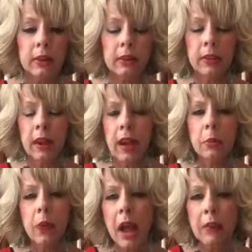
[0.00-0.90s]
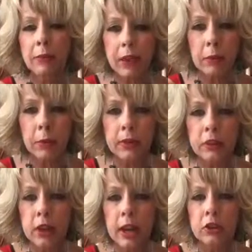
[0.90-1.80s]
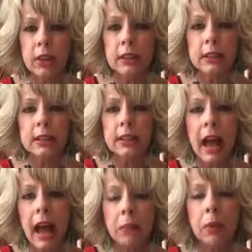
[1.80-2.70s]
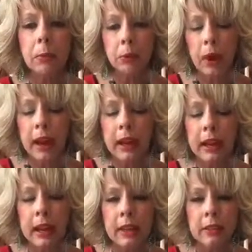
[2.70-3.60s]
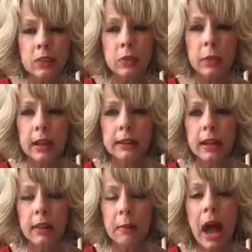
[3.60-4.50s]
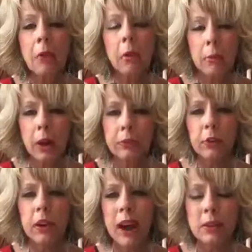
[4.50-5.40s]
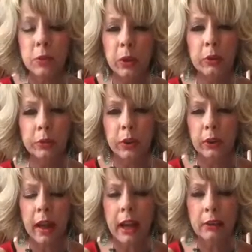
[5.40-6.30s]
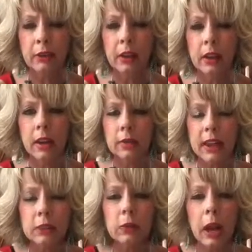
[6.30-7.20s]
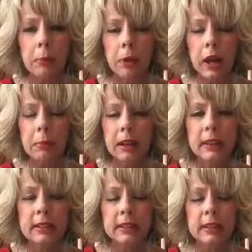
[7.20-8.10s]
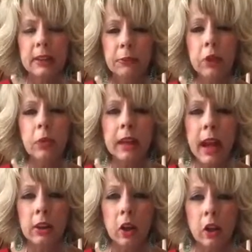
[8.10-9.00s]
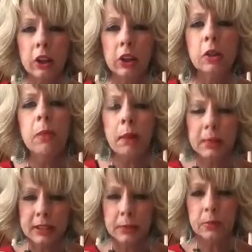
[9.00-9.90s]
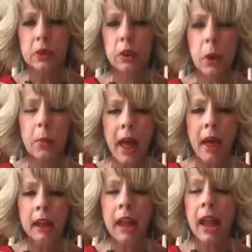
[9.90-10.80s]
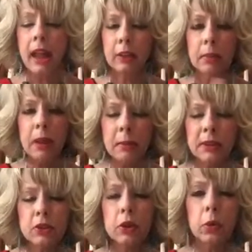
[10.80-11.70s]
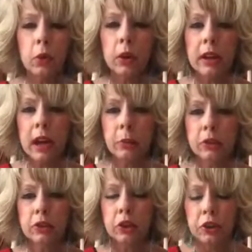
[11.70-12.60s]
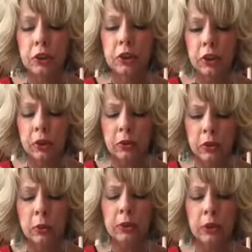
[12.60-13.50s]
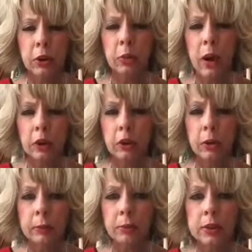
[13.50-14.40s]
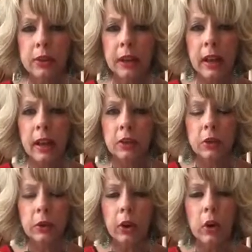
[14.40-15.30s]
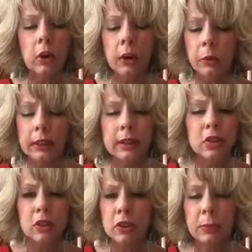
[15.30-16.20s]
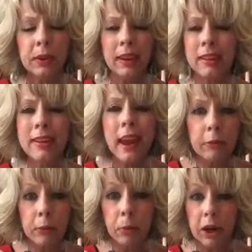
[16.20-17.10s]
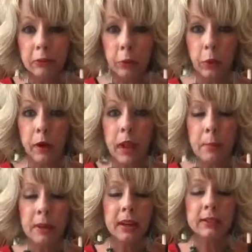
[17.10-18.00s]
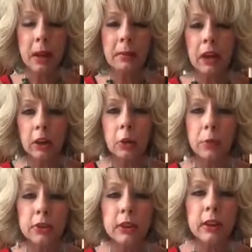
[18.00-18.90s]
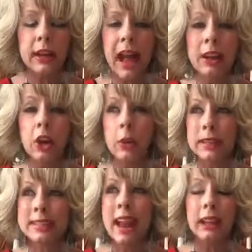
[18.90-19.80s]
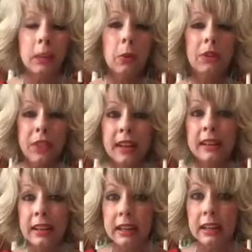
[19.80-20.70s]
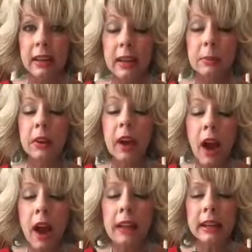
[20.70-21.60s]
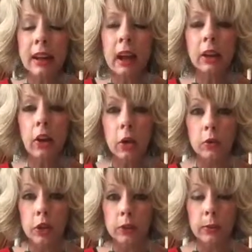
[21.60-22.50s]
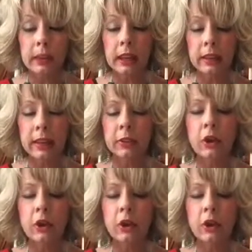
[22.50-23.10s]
I will have favor with the judge. And listen, I will pray. This is what I tell them. I will pray for God's will for your life. That's what I'll pray, because listen, if you get out early, you might be tempted to go back, and there may be still work God wants to do with you while you're in prison. So an early release is something I never pray for, because I'm not going to pretend like I know exactly what they need. God and God alone knows what they need.